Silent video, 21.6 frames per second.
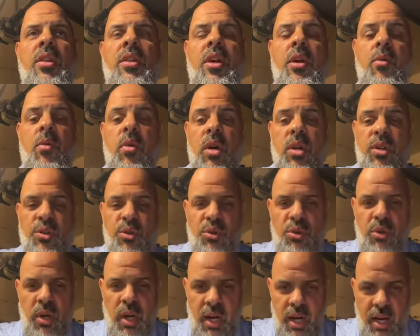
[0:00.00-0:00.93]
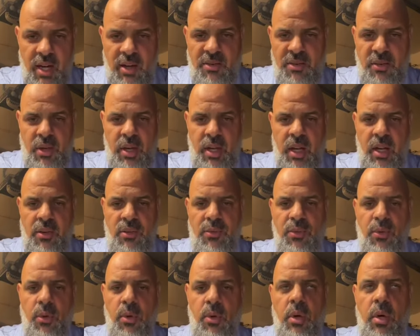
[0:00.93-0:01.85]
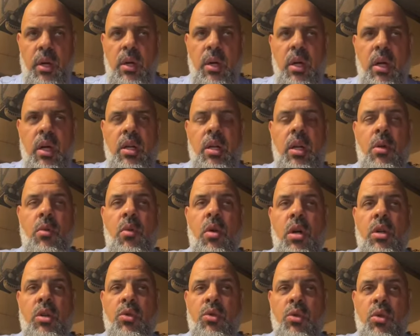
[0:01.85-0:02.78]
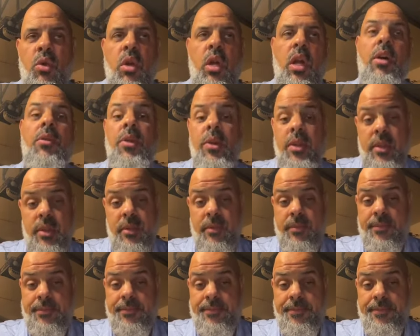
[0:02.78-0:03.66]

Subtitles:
They want you to advocate for it. And they want you to love it.